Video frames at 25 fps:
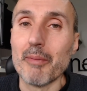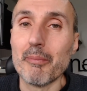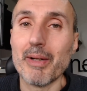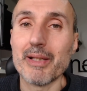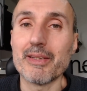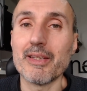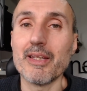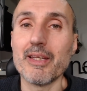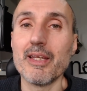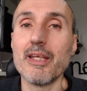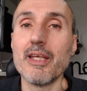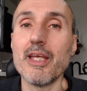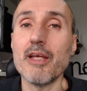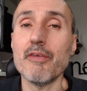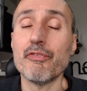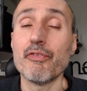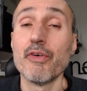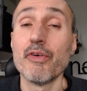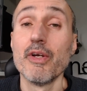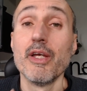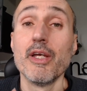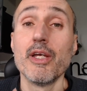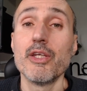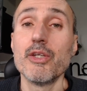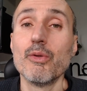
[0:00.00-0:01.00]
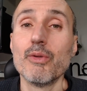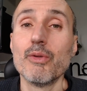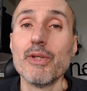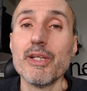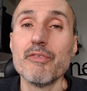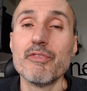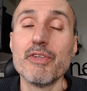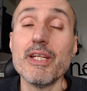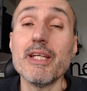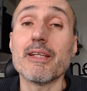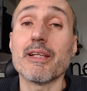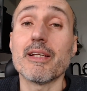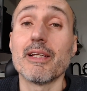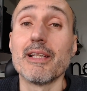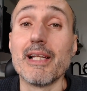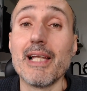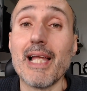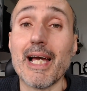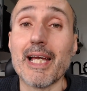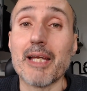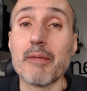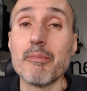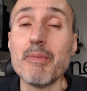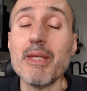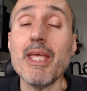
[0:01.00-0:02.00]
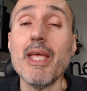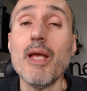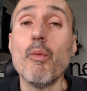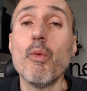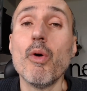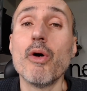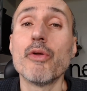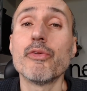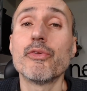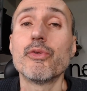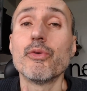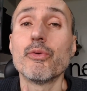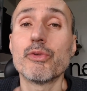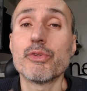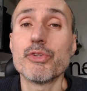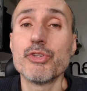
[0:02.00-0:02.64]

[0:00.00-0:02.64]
But if you live in Italy like me and want to